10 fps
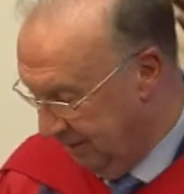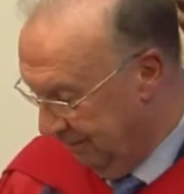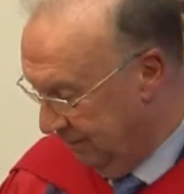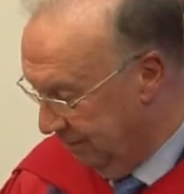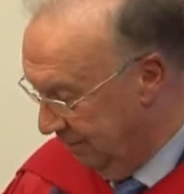
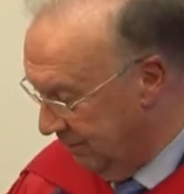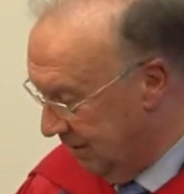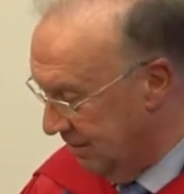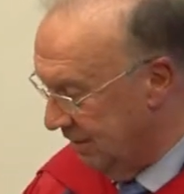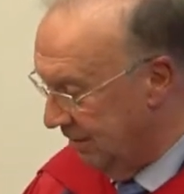level of
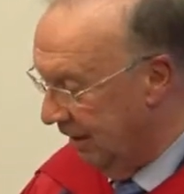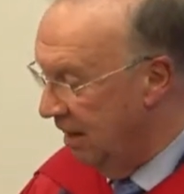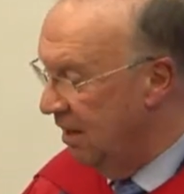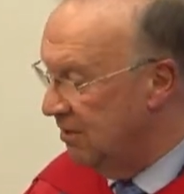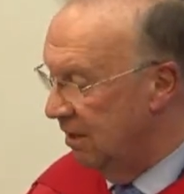conversation, I think.
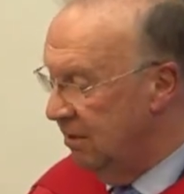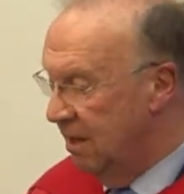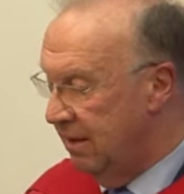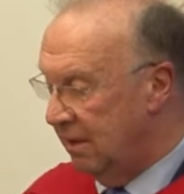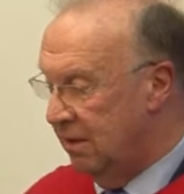So
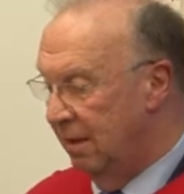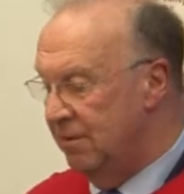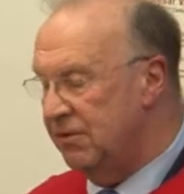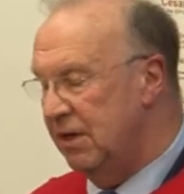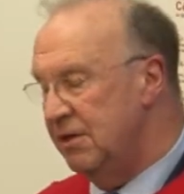that club
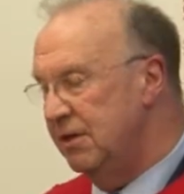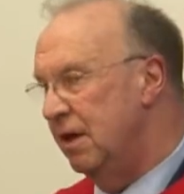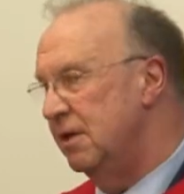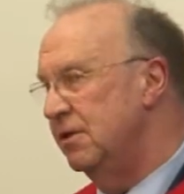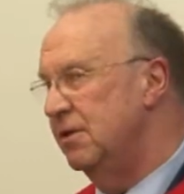of
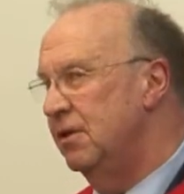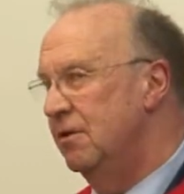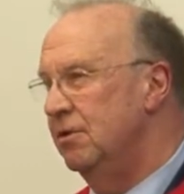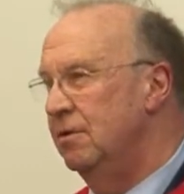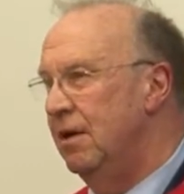CSAs is a
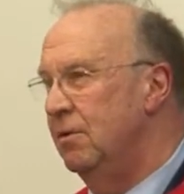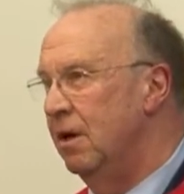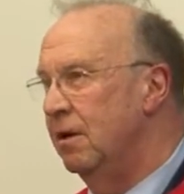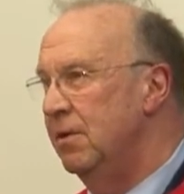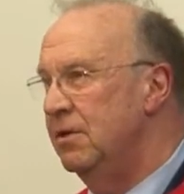social
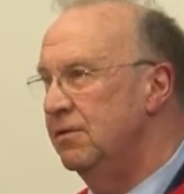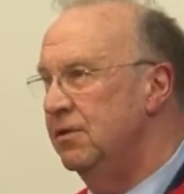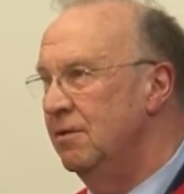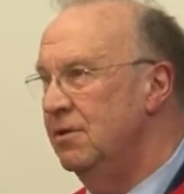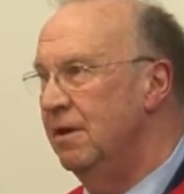network, a piece of
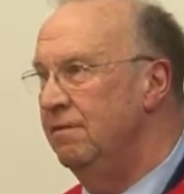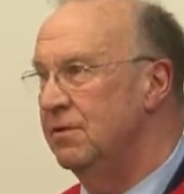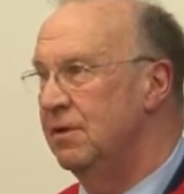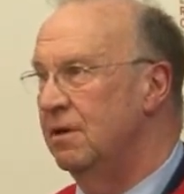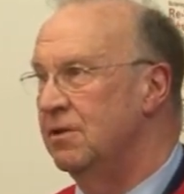social
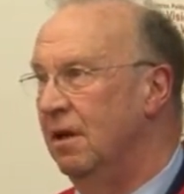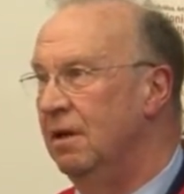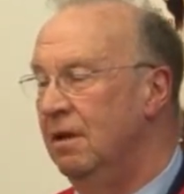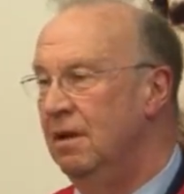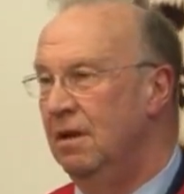infrastructure,
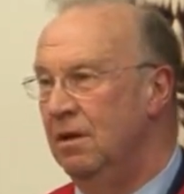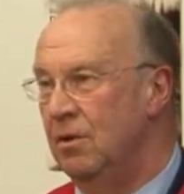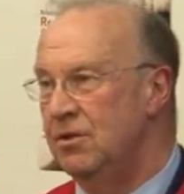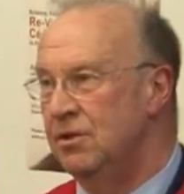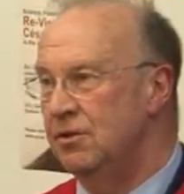
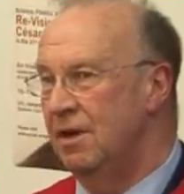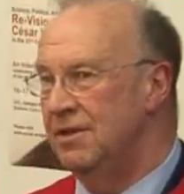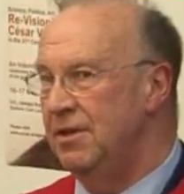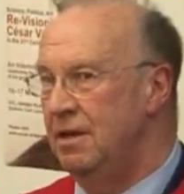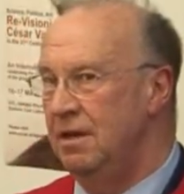which is
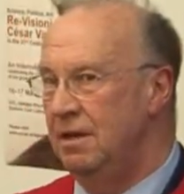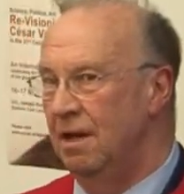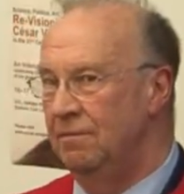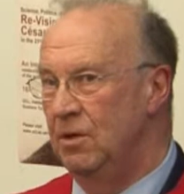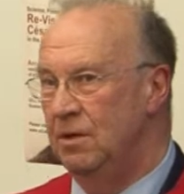transcending
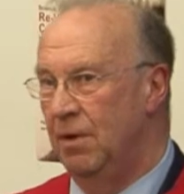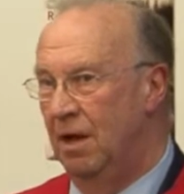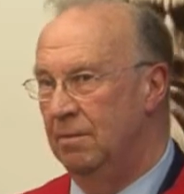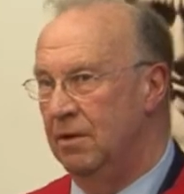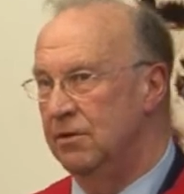government
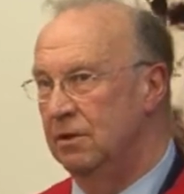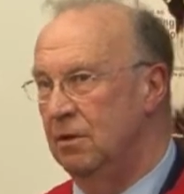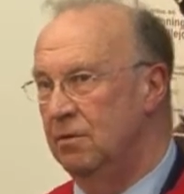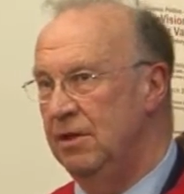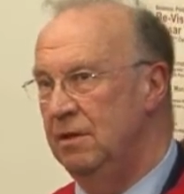departments and
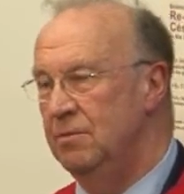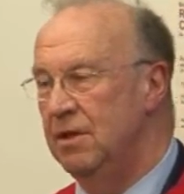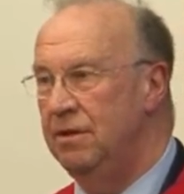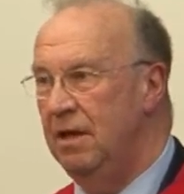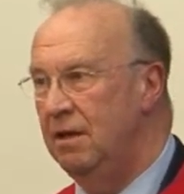causing them to
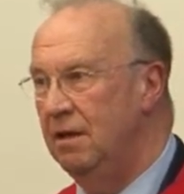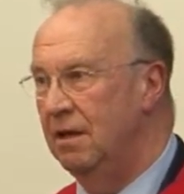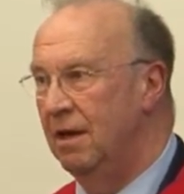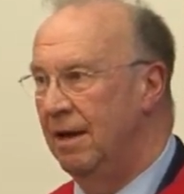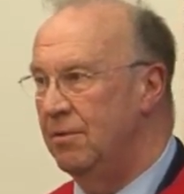think in a
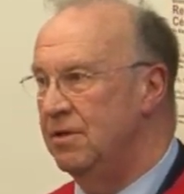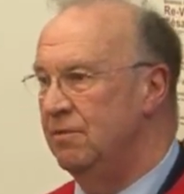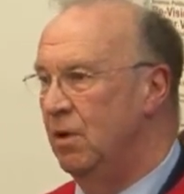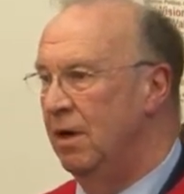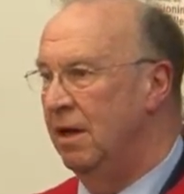
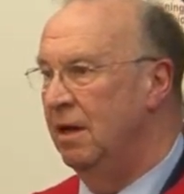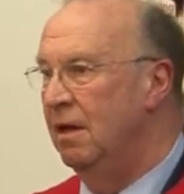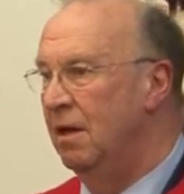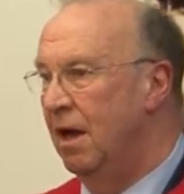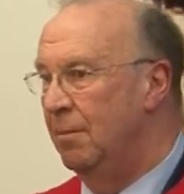collaborative way
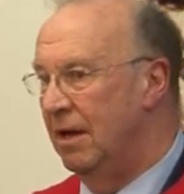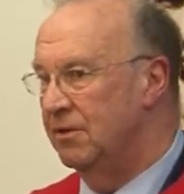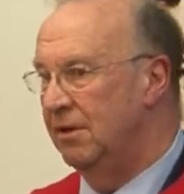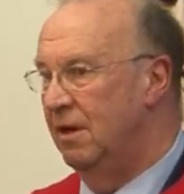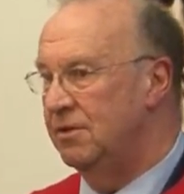
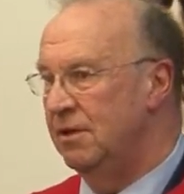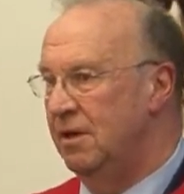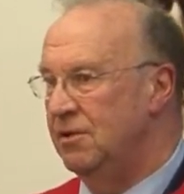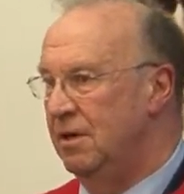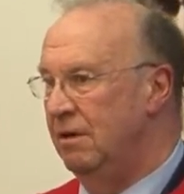about science and
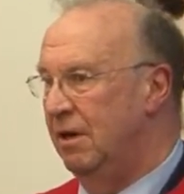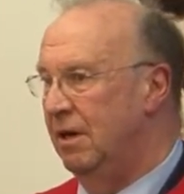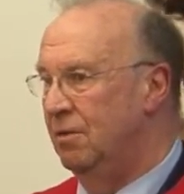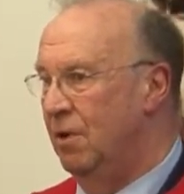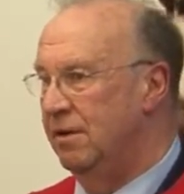engineering
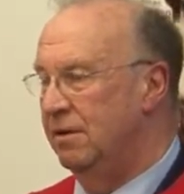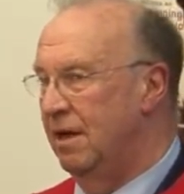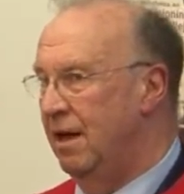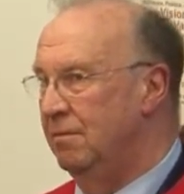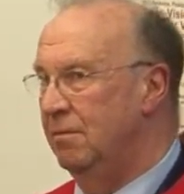in a way that
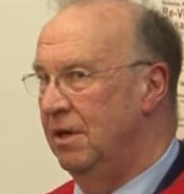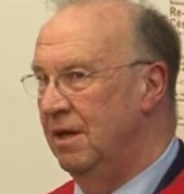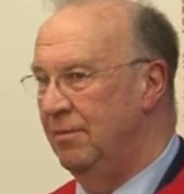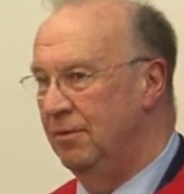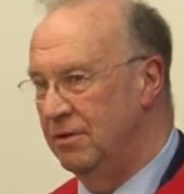they hadn't been
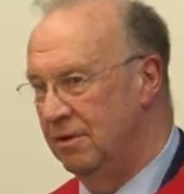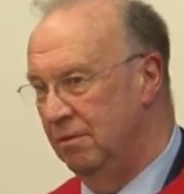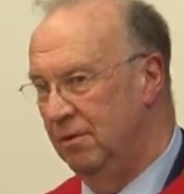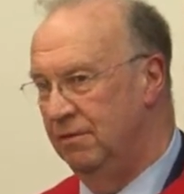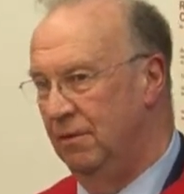able to do
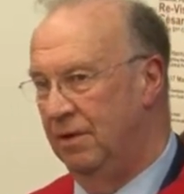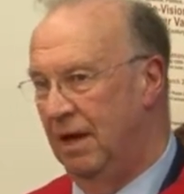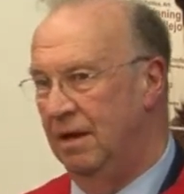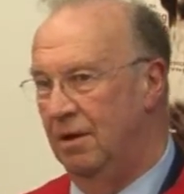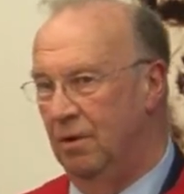before
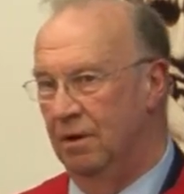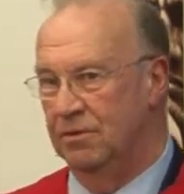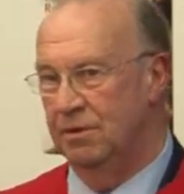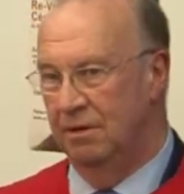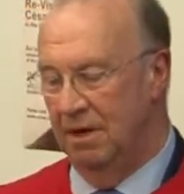that network
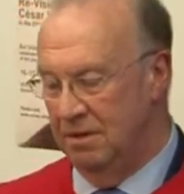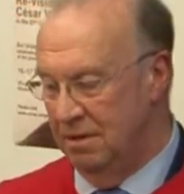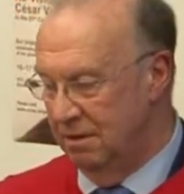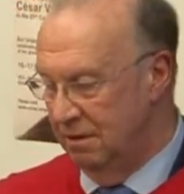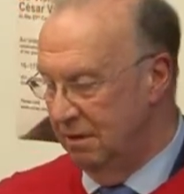was created.